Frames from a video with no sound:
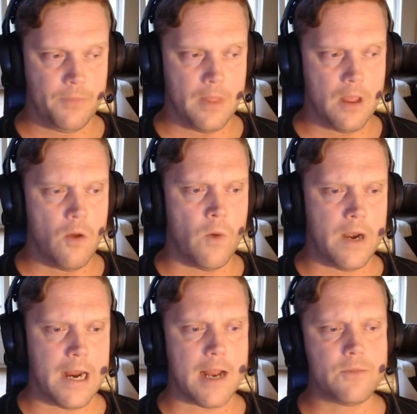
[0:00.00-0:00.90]
When
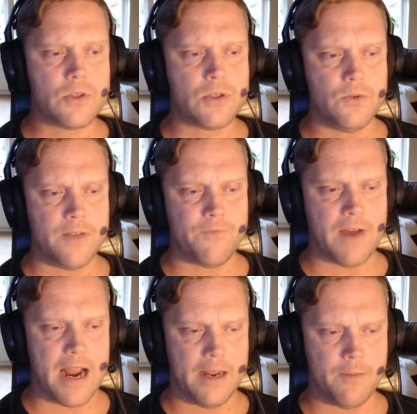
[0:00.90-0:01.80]
it comes to
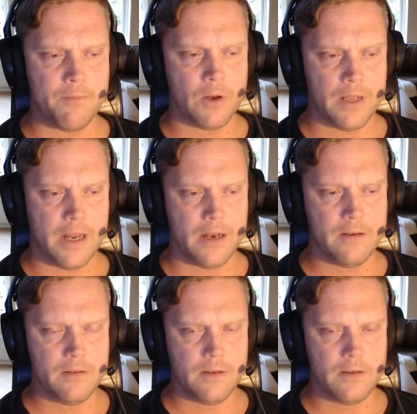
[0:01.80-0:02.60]
dividing Berlin,